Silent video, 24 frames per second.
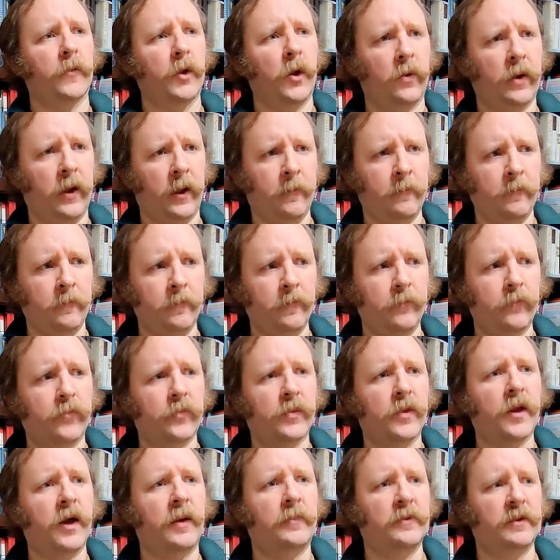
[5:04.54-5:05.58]
Okay,
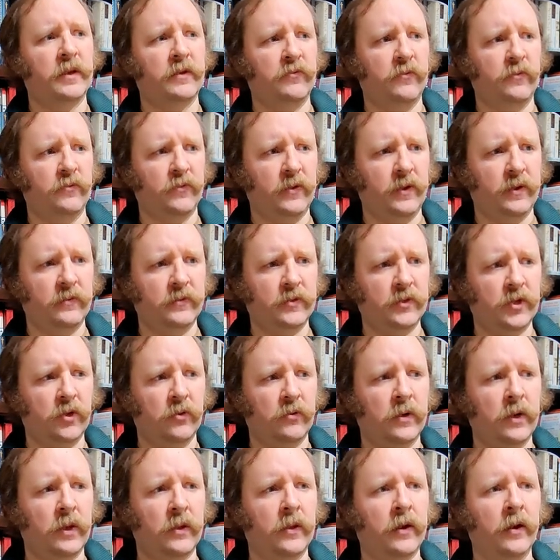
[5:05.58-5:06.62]
a couple different flavors
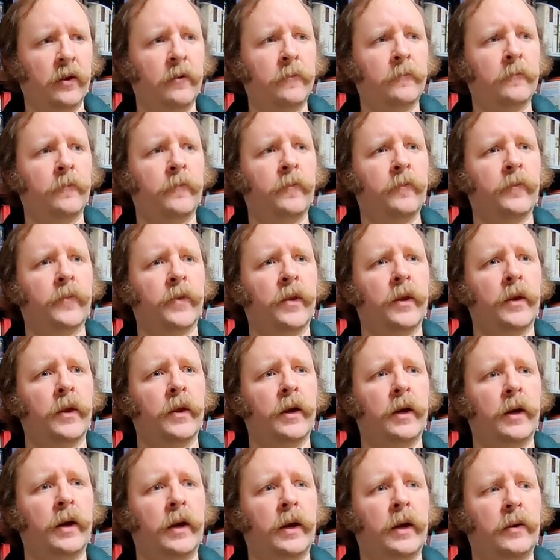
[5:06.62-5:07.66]
going on there.
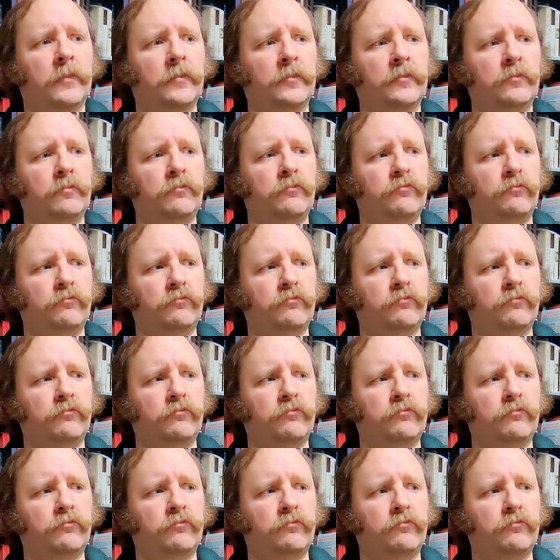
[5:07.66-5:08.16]
Um,